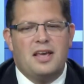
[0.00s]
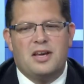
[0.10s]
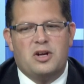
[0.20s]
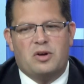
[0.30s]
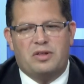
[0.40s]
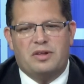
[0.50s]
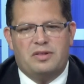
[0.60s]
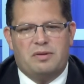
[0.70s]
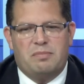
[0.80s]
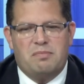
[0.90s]
You know,
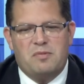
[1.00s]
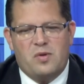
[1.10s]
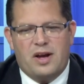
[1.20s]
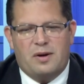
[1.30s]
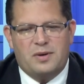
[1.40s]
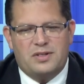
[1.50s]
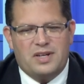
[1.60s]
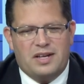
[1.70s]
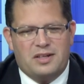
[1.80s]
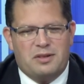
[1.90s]
the we always
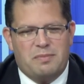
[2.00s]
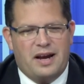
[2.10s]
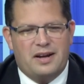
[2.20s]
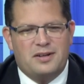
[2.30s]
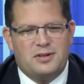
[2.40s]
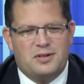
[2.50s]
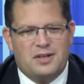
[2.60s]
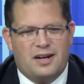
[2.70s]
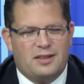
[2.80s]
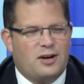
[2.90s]
say that the band is
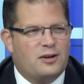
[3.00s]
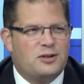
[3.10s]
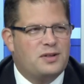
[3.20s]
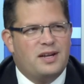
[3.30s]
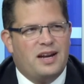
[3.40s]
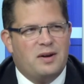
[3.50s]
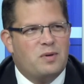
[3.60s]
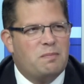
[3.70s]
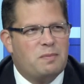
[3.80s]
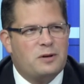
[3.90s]
larger than any
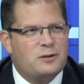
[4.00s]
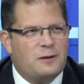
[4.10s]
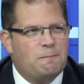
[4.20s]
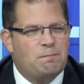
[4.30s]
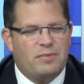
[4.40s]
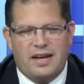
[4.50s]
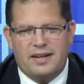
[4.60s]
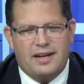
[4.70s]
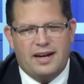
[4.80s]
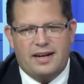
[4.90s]
one person,
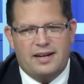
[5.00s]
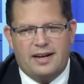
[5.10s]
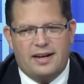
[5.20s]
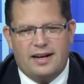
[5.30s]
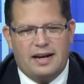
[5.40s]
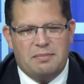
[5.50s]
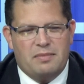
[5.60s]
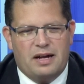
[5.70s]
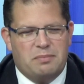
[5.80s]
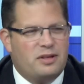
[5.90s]
and
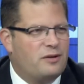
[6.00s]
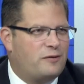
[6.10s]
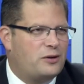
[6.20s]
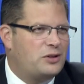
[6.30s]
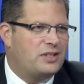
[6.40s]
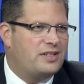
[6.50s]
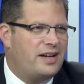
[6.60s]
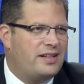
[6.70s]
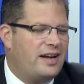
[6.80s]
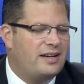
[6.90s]
I'll be the first to
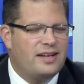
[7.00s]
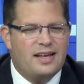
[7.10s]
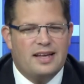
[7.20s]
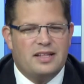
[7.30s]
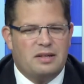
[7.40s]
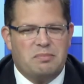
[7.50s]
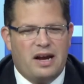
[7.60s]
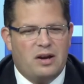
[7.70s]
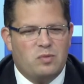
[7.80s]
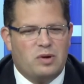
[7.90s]
say that. The
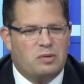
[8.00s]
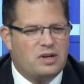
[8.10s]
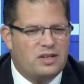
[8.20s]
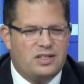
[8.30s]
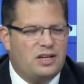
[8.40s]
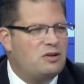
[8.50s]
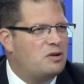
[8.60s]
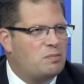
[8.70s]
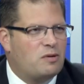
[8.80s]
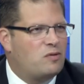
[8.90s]
band will continue
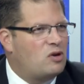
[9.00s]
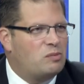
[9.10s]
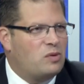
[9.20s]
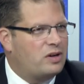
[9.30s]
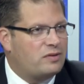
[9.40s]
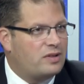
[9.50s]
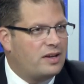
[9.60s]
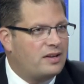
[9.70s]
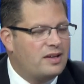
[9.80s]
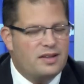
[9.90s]
to perform
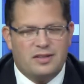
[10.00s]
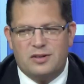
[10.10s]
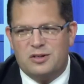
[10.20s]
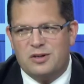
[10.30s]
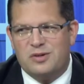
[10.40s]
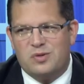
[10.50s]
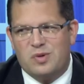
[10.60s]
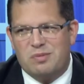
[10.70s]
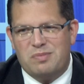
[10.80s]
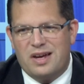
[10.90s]
wonderfully. The students
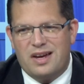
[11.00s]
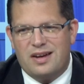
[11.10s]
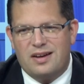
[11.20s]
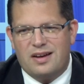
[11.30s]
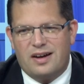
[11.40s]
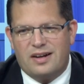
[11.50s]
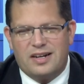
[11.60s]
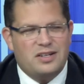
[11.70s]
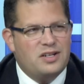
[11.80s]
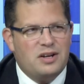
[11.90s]
will be
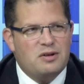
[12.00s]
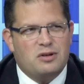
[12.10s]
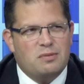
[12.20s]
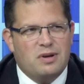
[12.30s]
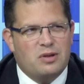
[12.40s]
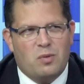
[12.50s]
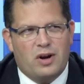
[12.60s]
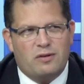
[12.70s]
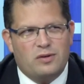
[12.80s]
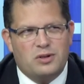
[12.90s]
continue to be the
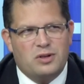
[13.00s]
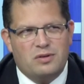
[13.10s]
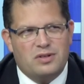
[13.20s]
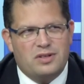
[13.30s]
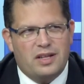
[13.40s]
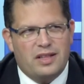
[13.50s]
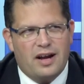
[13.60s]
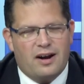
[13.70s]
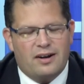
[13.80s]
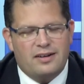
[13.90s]
wonderful students that they
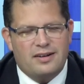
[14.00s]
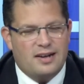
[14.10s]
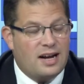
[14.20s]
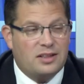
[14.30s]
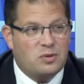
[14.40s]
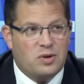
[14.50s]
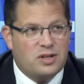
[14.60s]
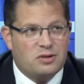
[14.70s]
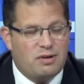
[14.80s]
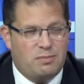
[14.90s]
are, not the
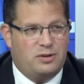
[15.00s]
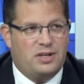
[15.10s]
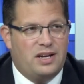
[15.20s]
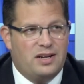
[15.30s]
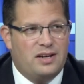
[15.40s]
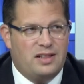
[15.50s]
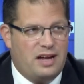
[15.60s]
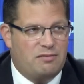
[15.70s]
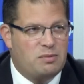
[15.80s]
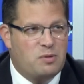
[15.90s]
ones represented in
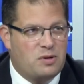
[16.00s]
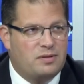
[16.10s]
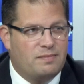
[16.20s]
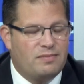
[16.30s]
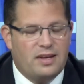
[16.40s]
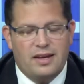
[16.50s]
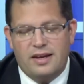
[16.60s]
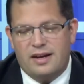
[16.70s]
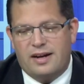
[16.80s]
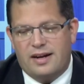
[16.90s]
that report.
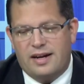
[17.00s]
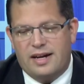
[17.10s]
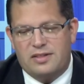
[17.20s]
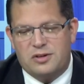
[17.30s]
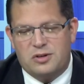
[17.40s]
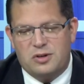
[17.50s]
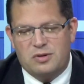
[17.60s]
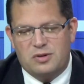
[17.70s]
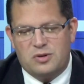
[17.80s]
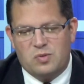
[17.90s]
And the
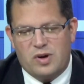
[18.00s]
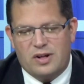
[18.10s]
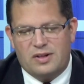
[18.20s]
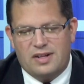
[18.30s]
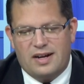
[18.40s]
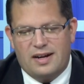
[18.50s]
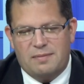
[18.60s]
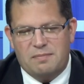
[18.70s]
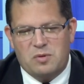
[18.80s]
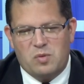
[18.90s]
students will
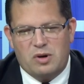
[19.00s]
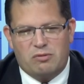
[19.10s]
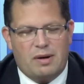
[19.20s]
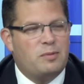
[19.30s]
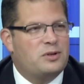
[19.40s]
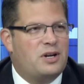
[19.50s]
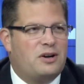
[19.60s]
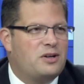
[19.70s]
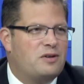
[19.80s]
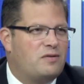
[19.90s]
represent
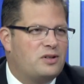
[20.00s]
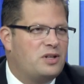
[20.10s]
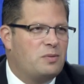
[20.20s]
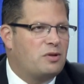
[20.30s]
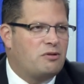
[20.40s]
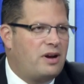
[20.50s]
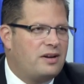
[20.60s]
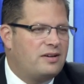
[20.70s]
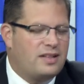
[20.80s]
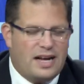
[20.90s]
our university with
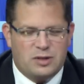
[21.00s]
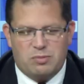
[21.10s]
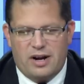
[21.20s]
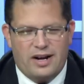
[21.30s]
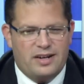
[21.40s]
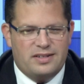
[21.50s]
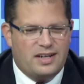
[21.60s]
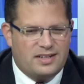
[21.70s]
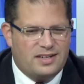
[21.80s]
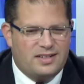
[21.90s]
great class pride and
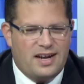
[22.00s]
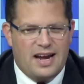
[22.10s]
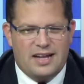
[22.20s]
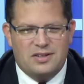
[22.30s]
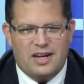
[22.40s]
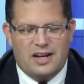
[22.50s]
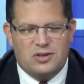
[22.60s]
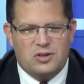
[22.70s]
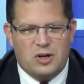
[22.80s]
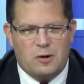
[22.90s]
dignity.
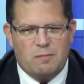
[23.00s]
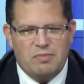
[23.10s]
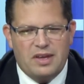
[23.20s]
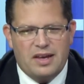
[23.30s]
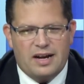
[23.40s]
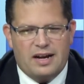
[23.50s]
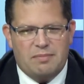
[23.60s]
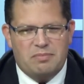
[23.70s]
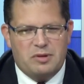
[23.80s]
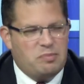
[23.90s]
And so
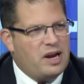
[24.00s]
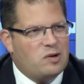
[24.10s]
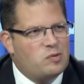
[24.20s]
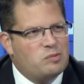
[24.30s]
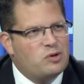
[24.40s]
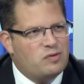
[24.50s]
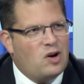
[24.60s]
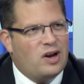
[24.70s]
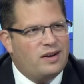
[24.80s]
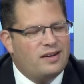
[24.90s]
the band will move
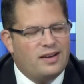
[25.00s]
on.